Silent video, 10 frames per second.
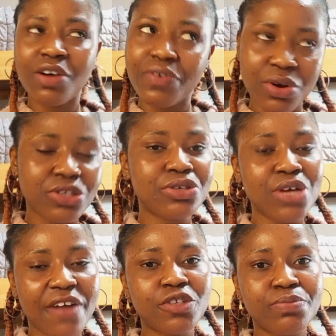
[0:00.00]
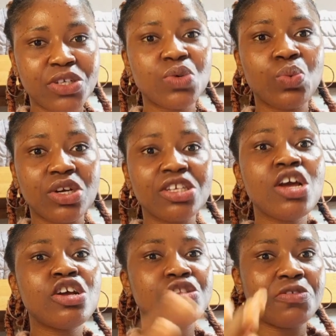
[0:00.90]
of course you have to be the one
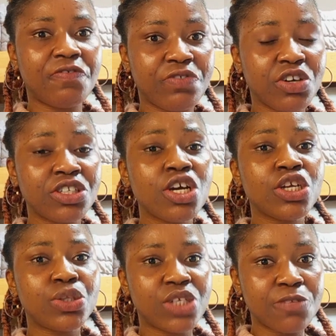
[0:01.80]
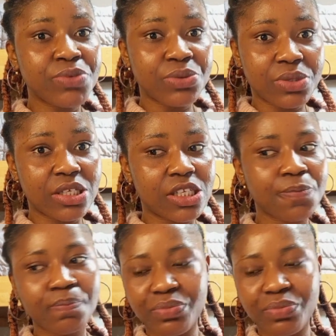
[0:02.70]
to fund those bills.